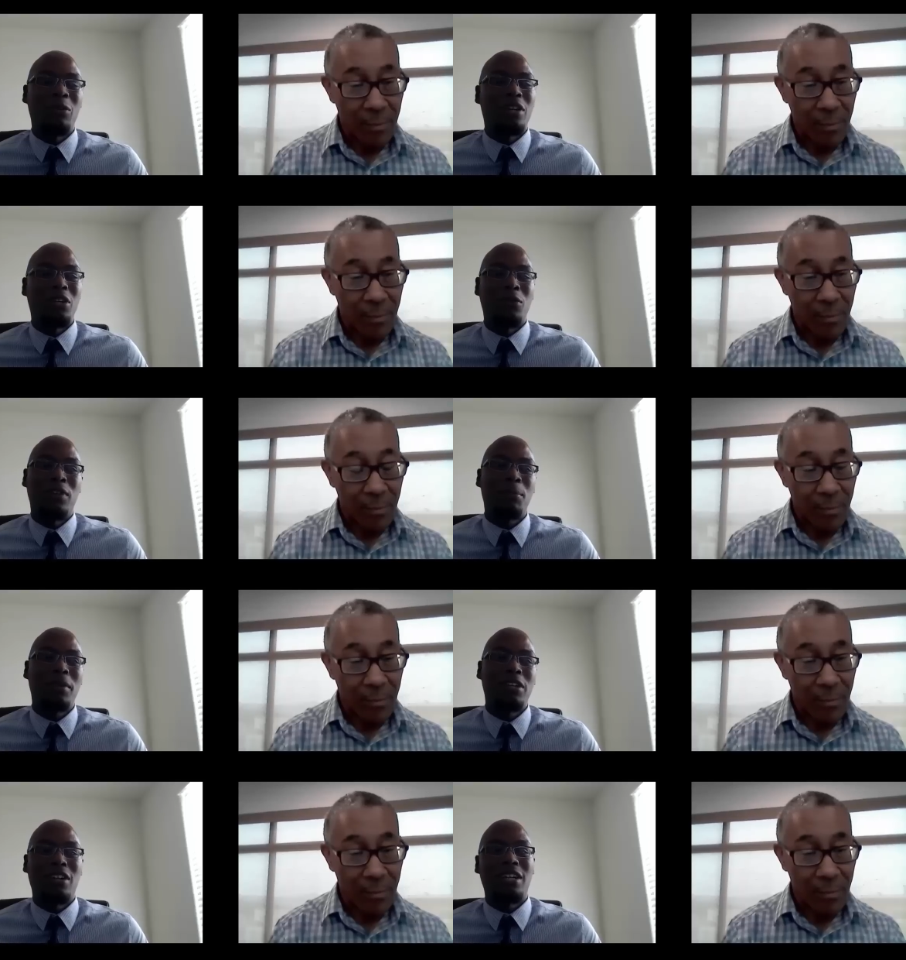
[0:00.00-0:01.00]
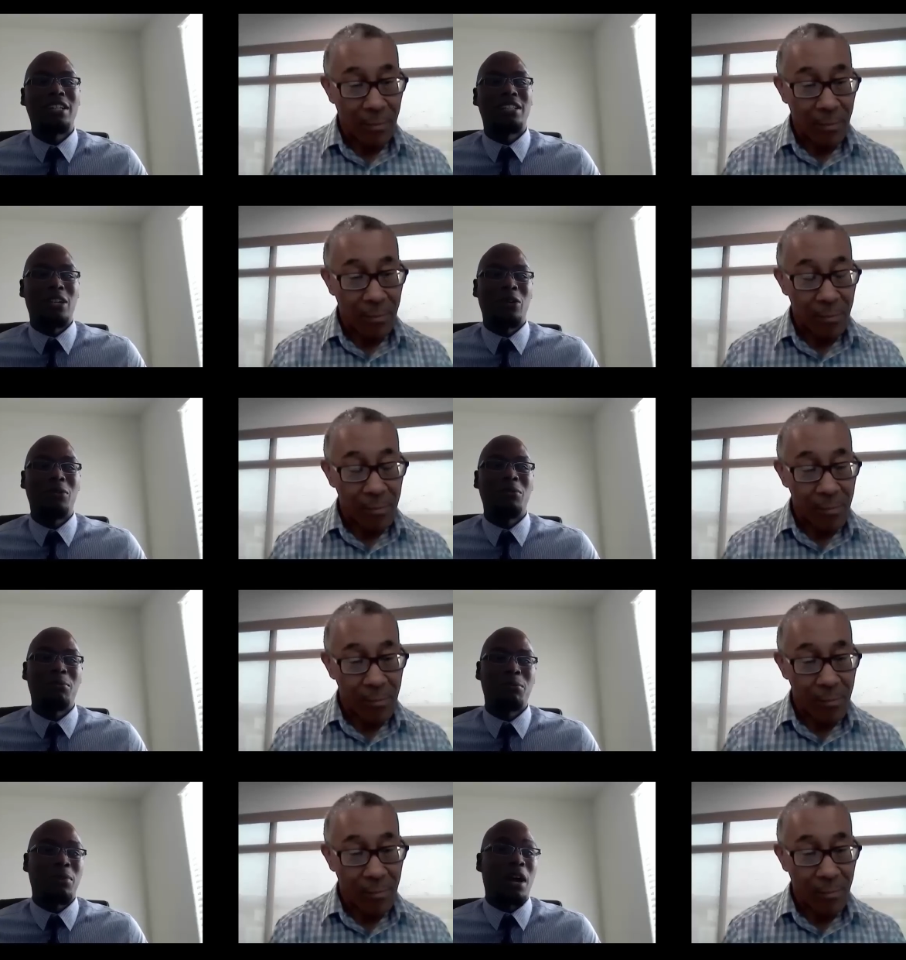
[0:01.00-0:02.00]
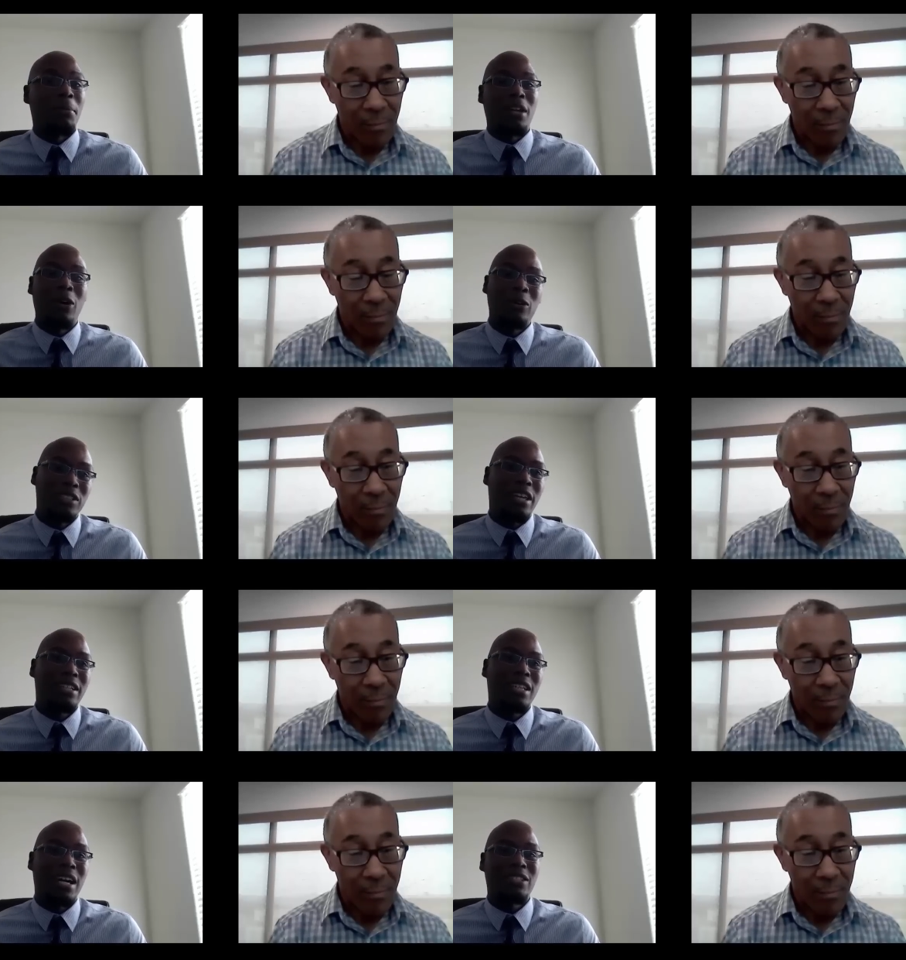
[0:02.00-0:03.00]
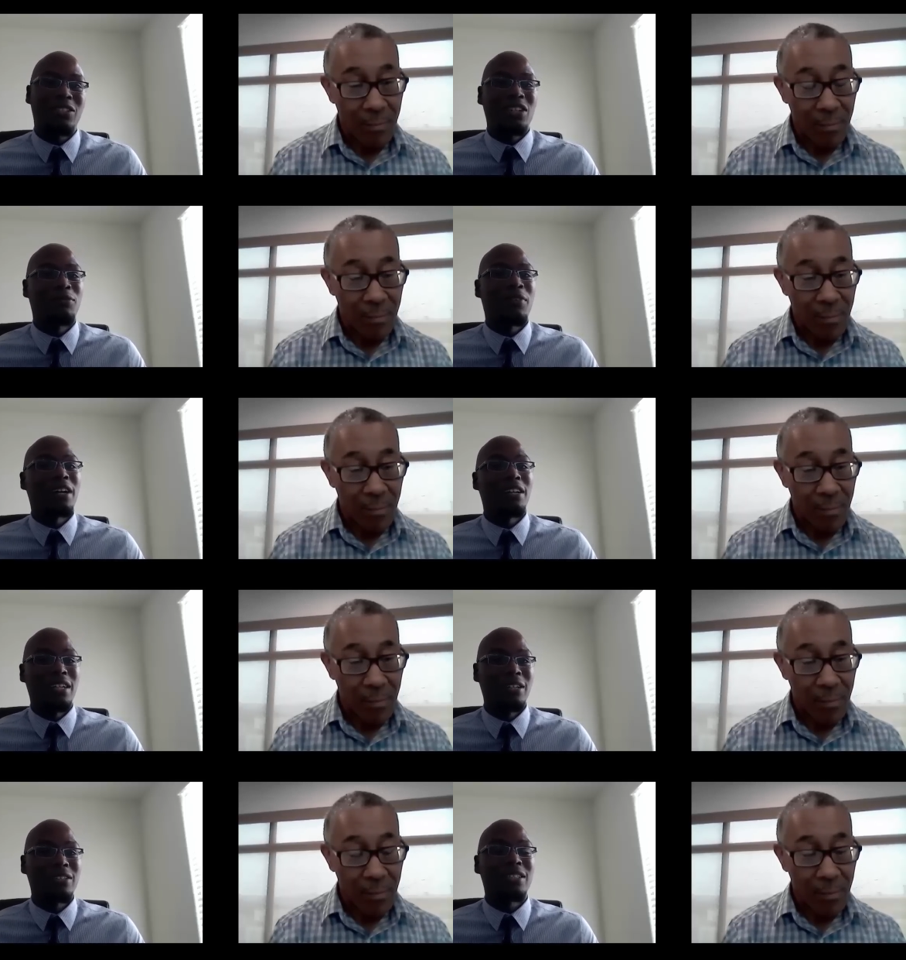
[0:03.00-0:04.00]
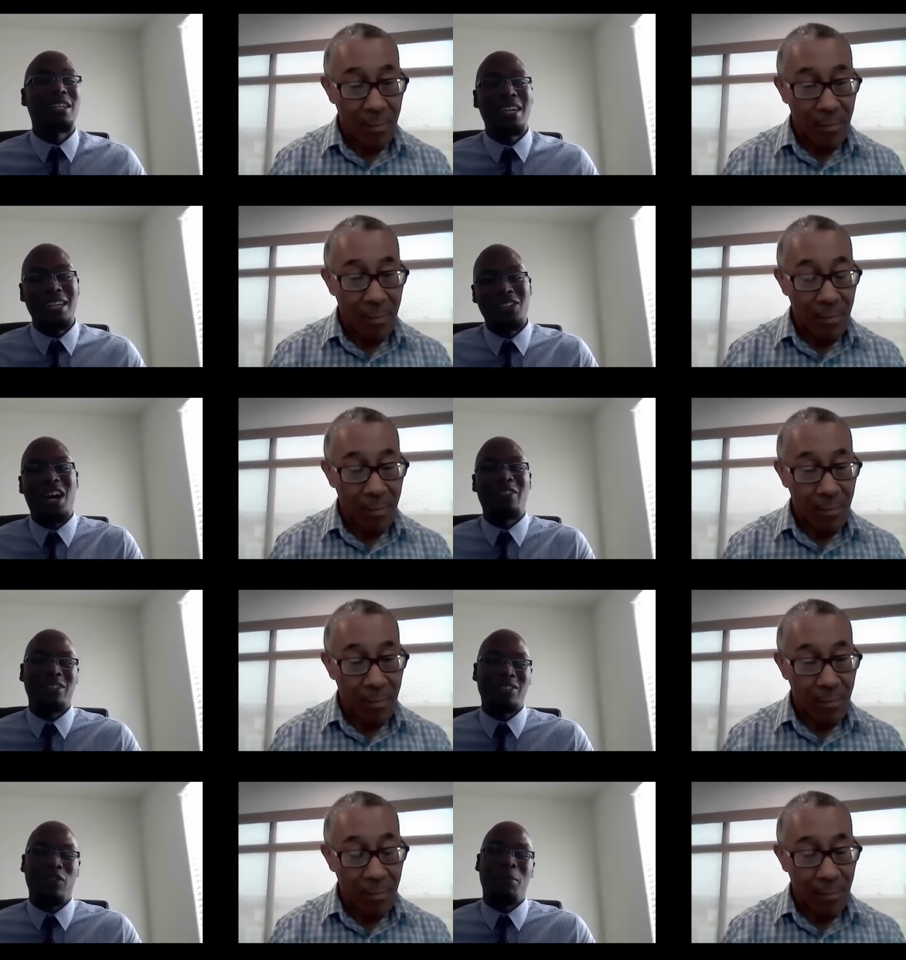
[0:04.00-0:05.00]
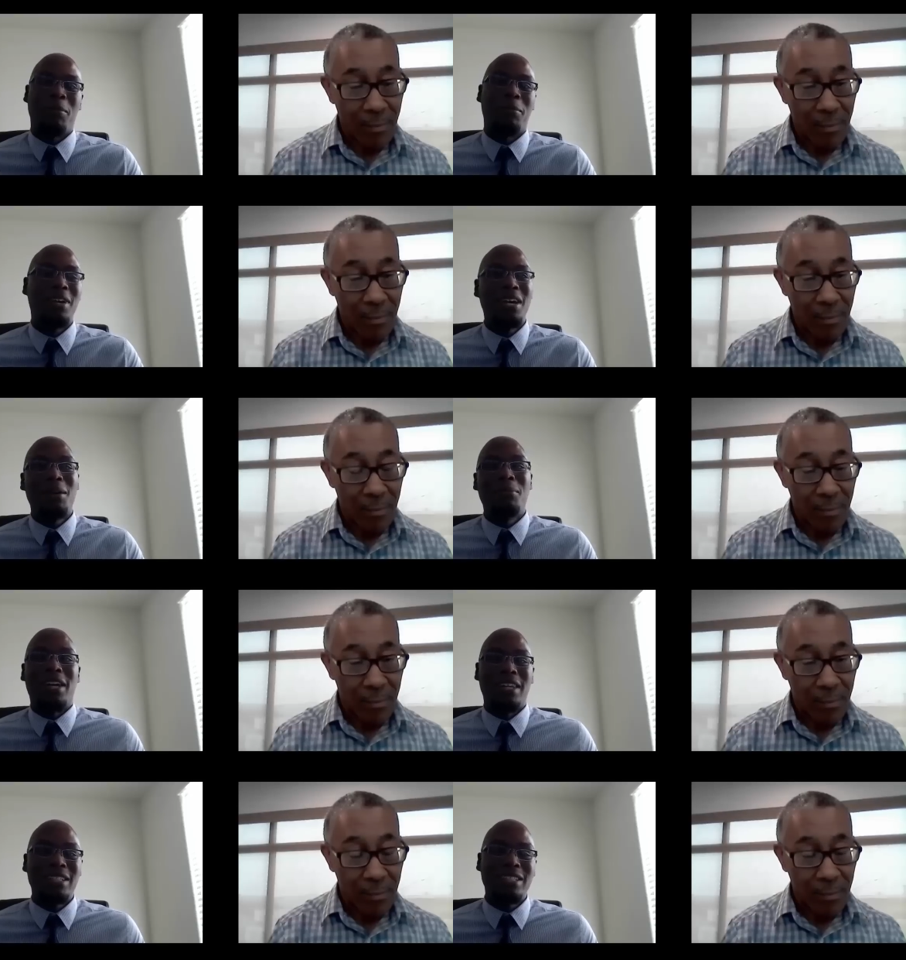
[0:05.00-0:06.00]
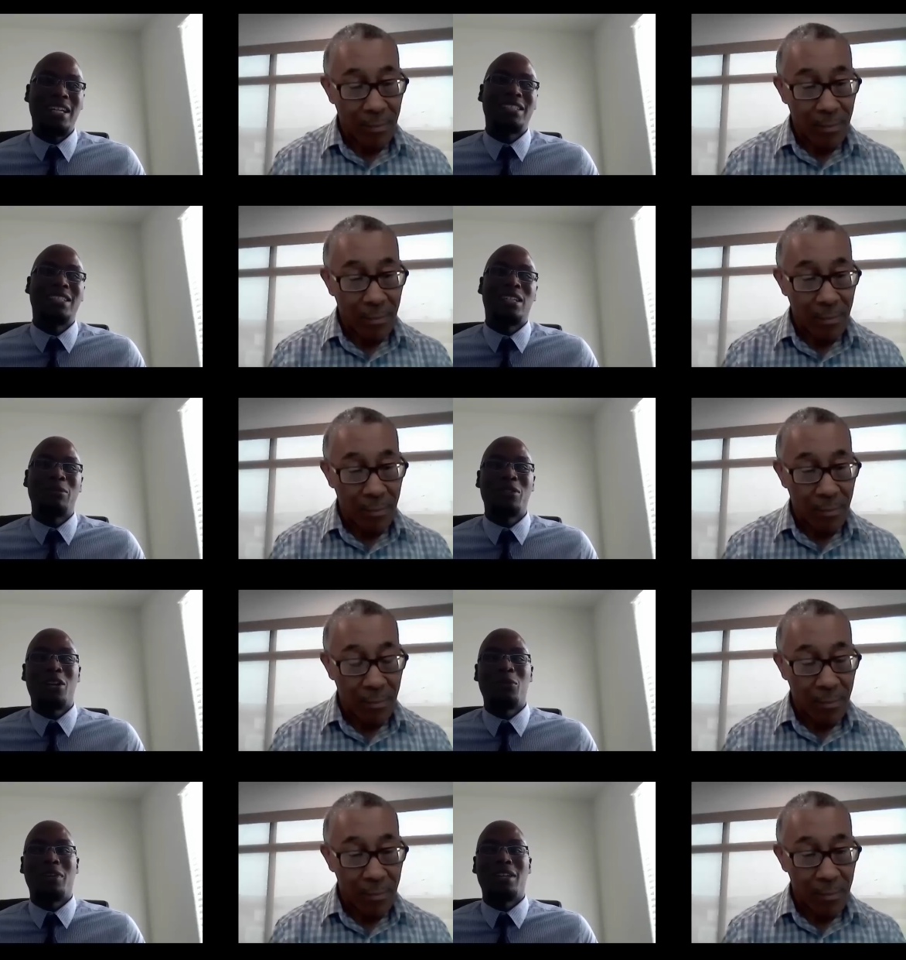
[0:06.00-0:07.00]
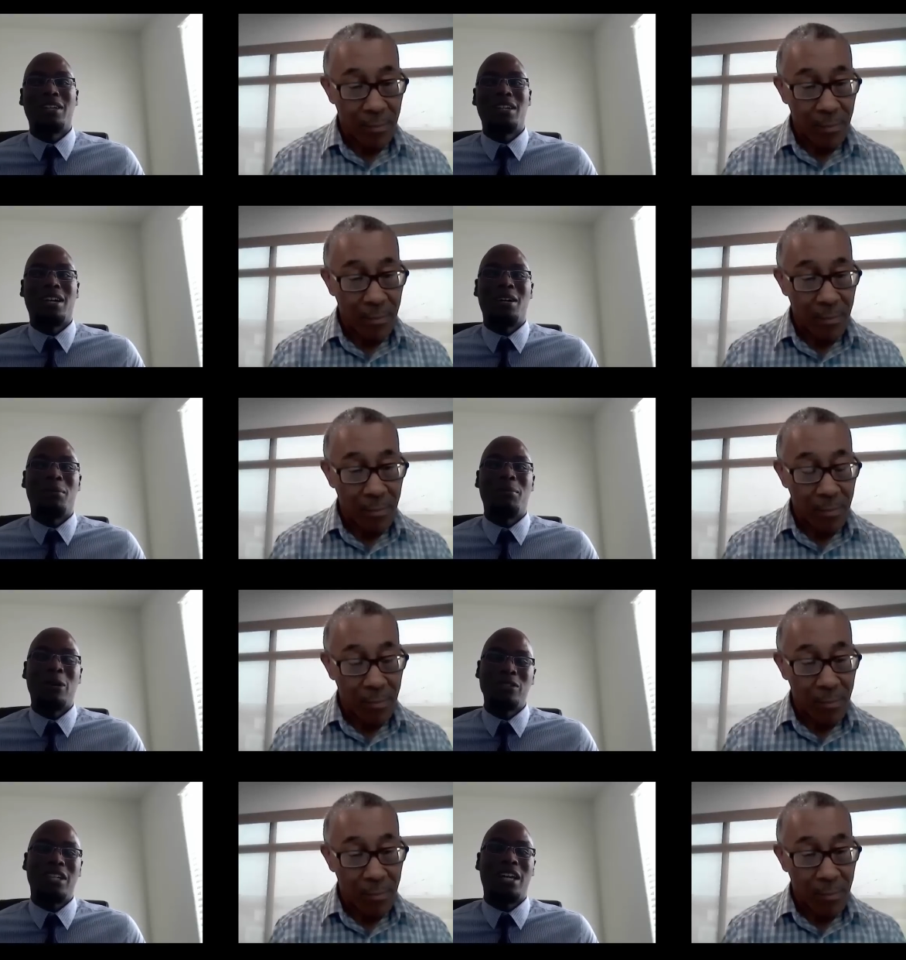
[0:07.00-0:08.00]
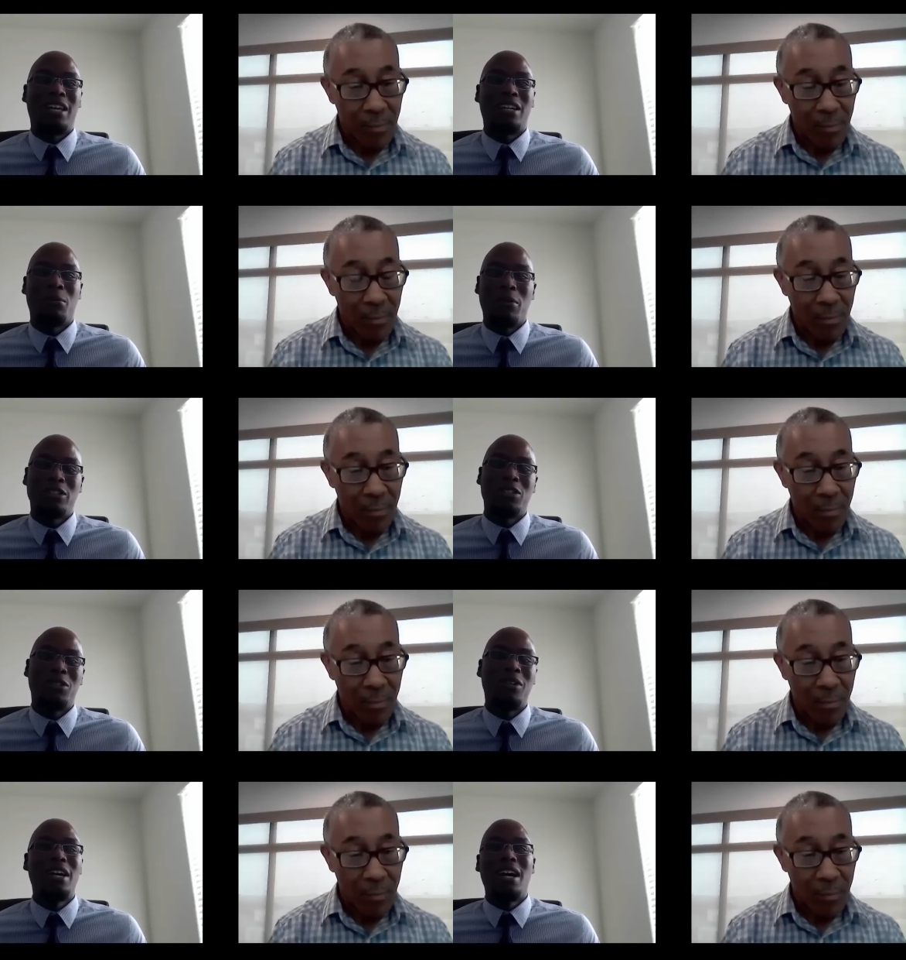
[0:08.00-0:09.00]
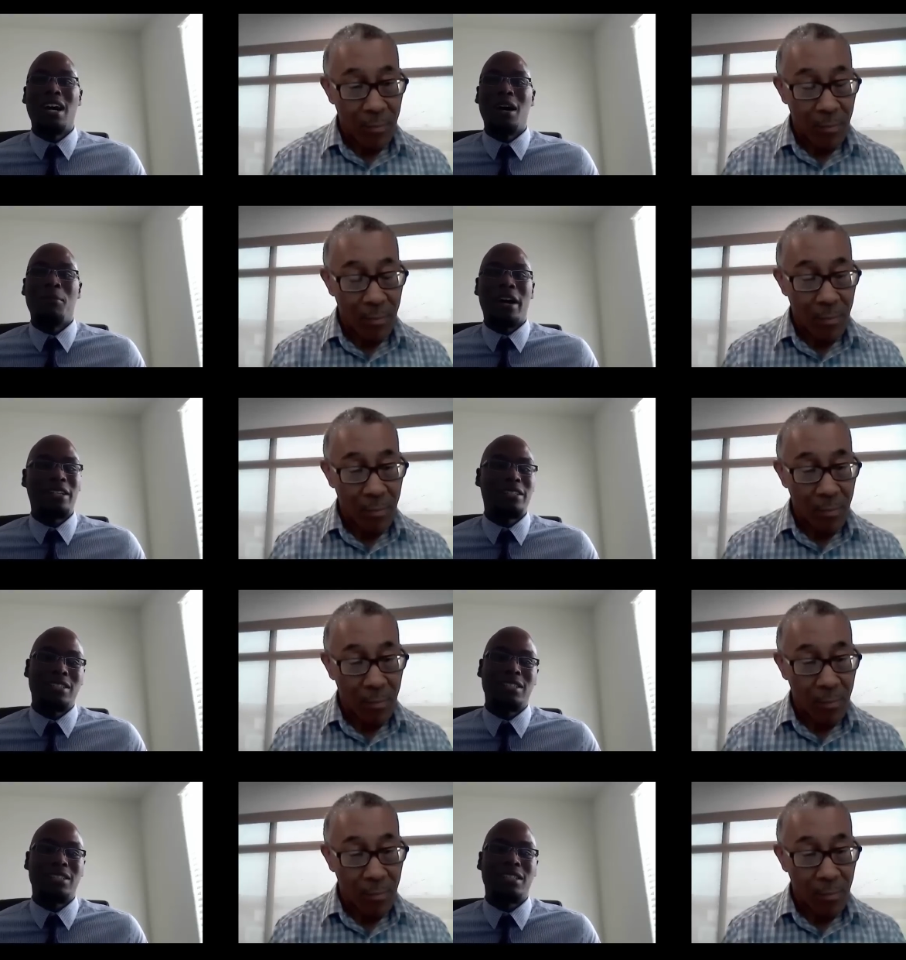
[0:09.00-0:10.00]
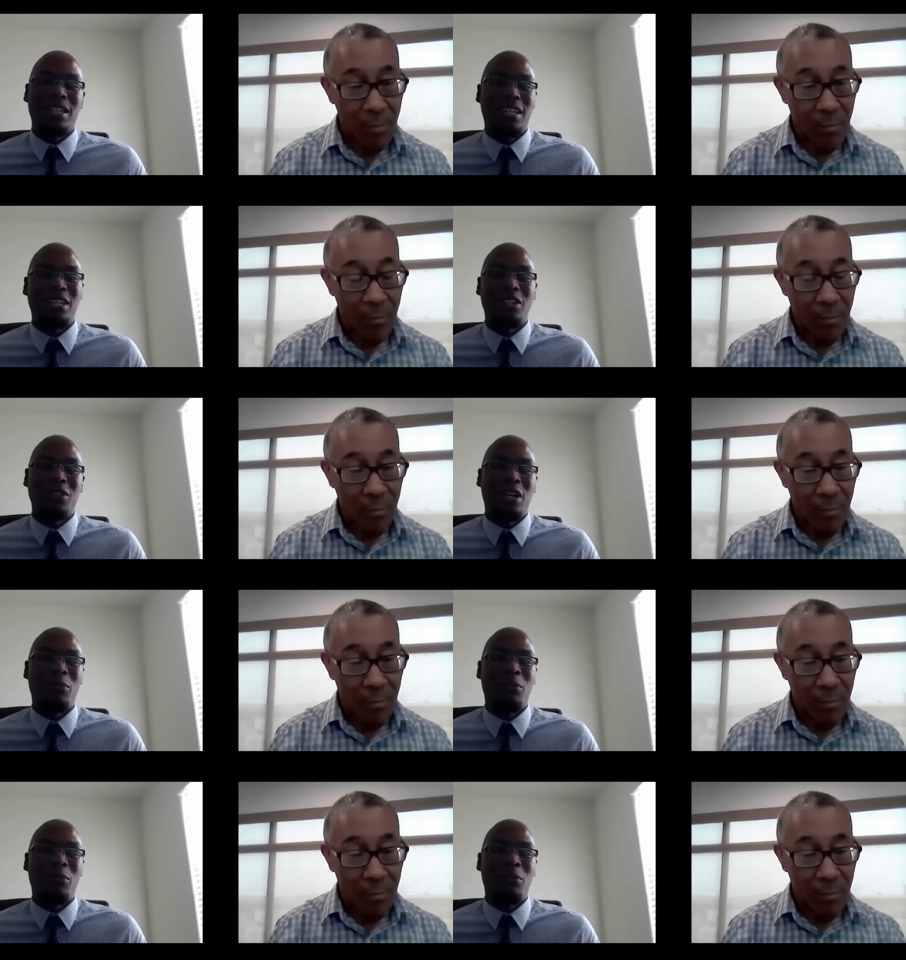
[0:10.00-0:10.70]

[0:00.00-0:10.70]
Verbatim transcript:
Speaker 1: to do flipping, you're going to need to know probably the wholesaling side so you can find good deals. Then you have to flip them. But in this case, since I'm starting with um, wholesaling, commercial, um, I can just get the deal done